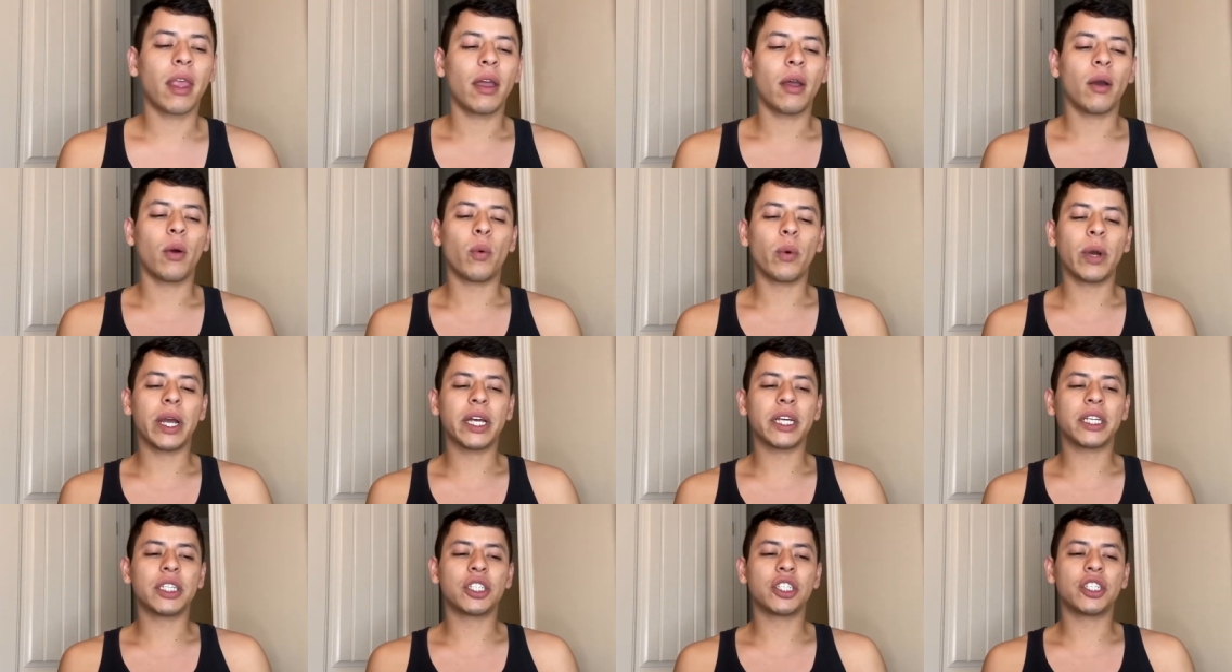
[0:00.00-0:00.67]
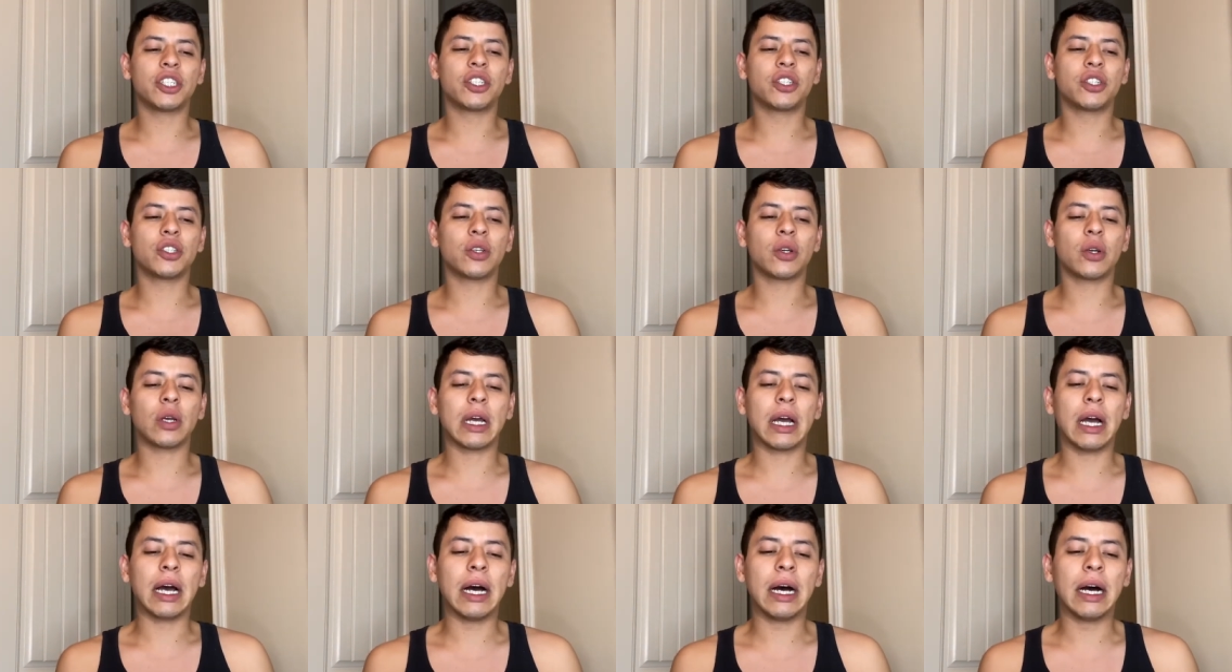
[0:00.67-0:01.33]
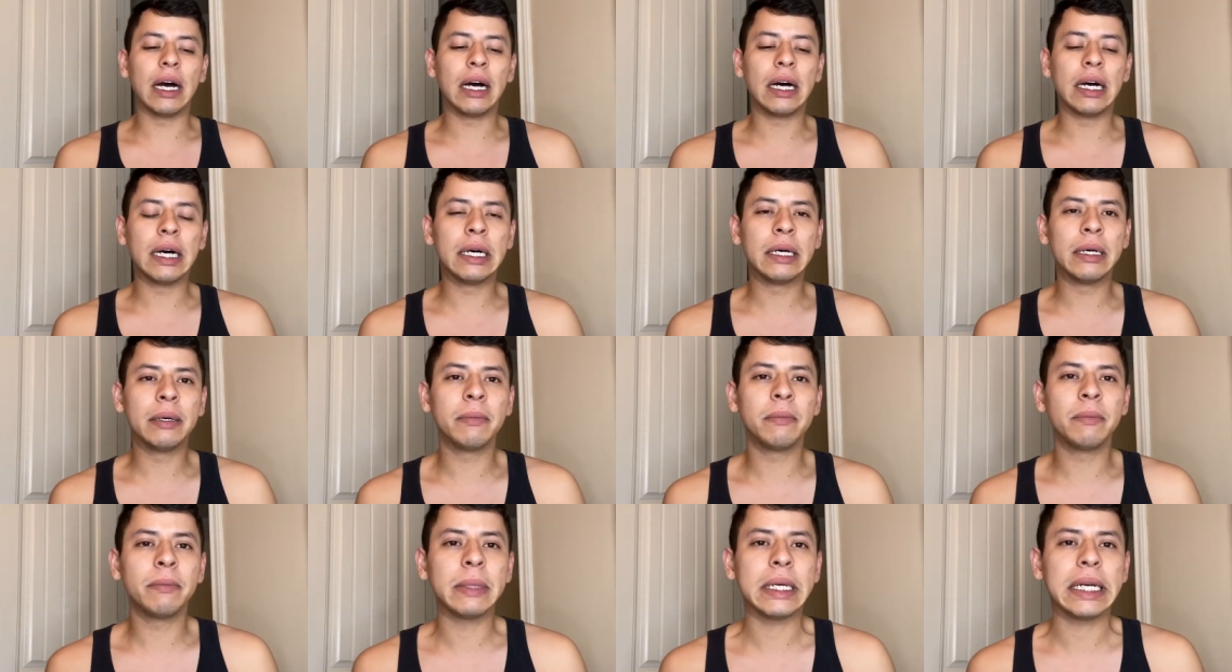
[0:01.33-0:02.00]
which
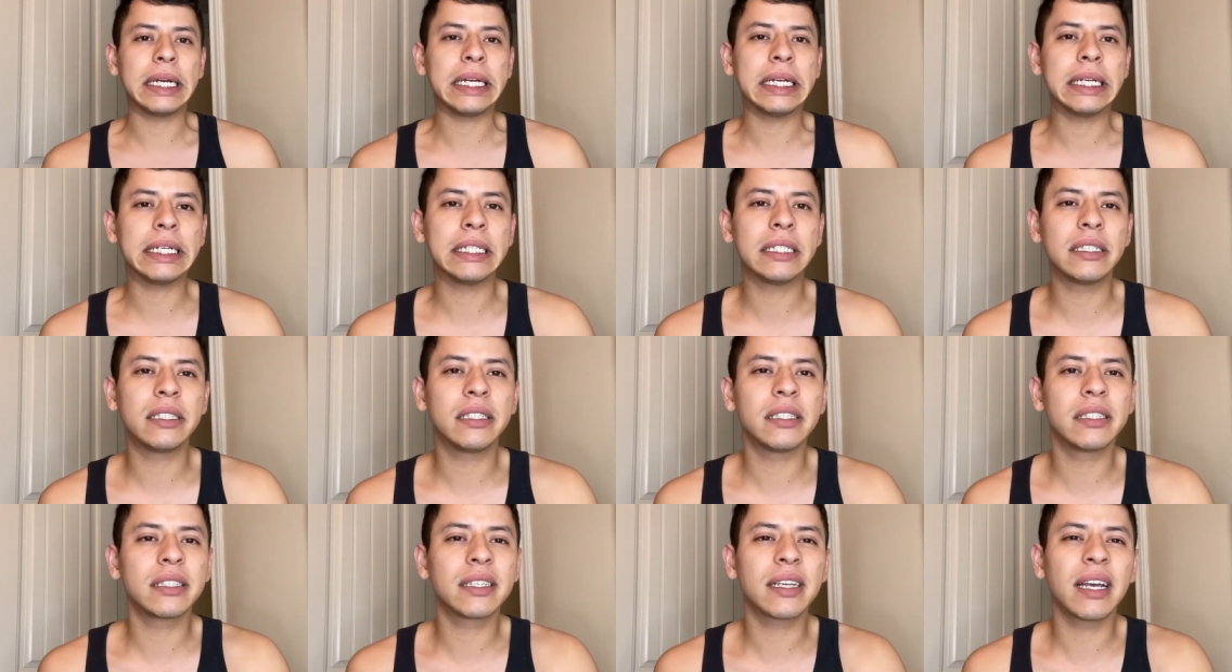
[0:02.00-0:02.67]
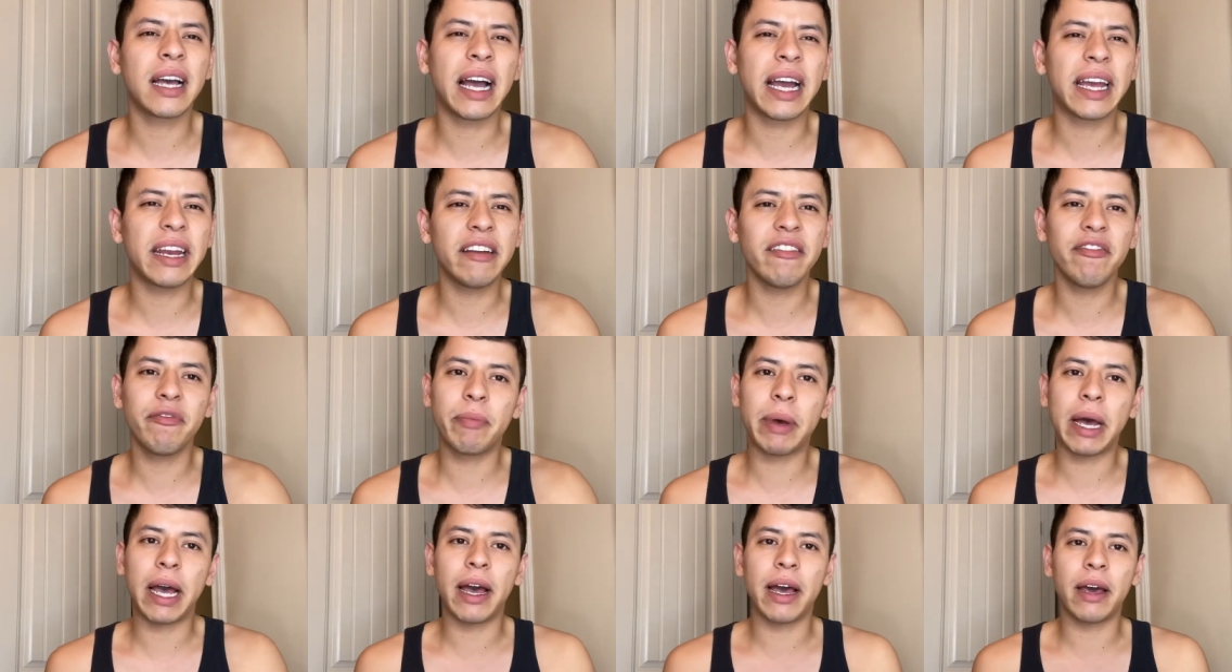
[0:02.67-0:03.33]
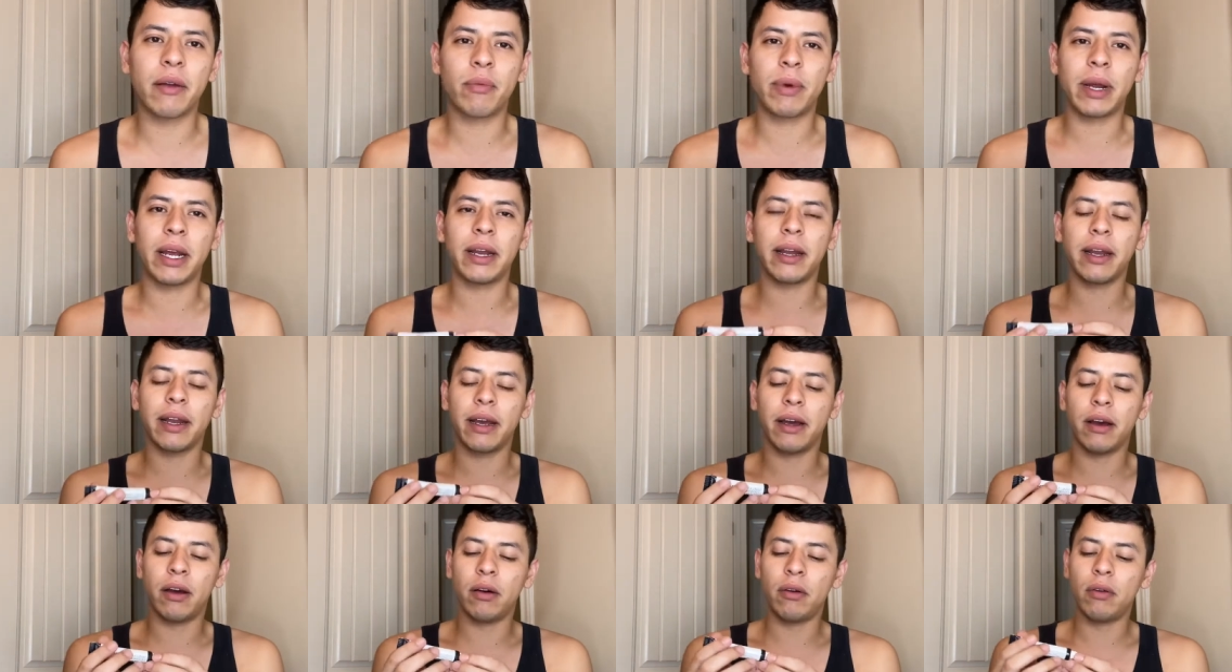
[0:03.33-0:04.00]
it's kind of bad right
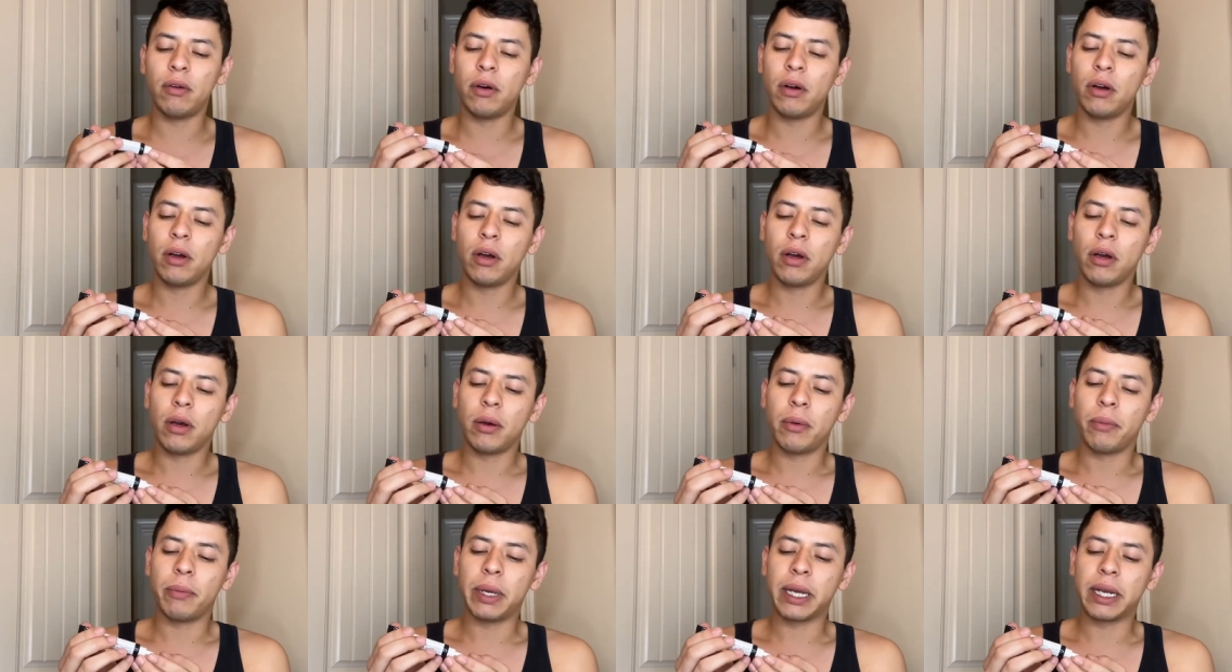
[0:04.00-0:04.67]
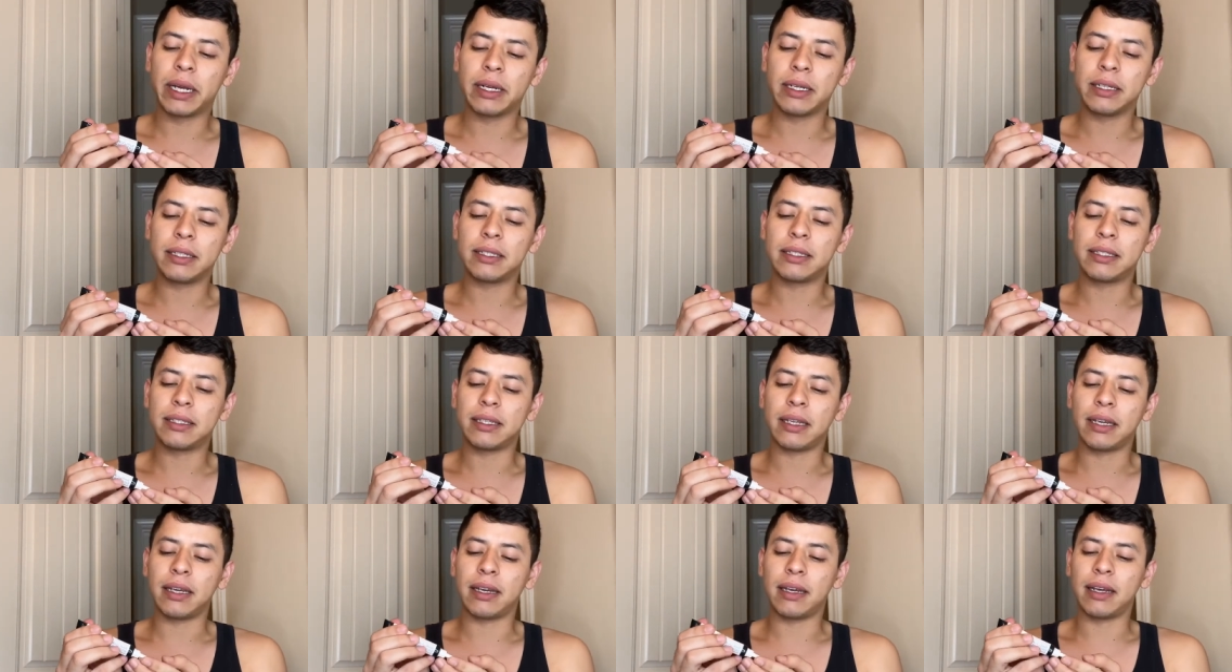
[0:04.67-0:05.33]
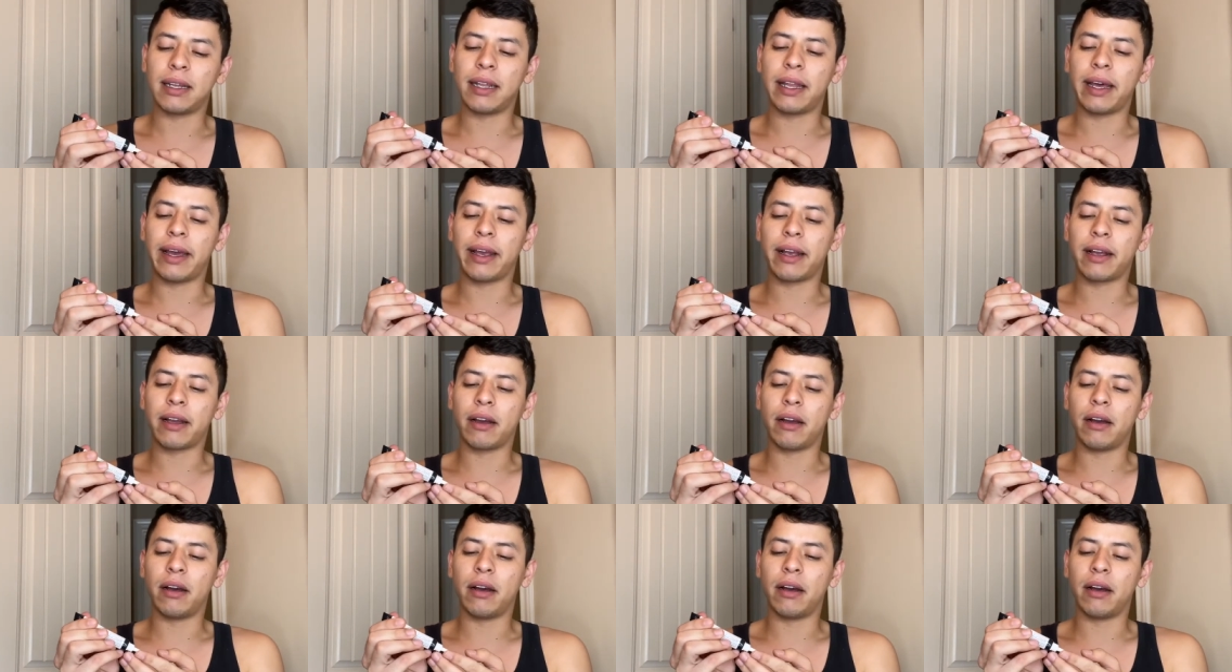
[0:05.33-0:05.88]
now because like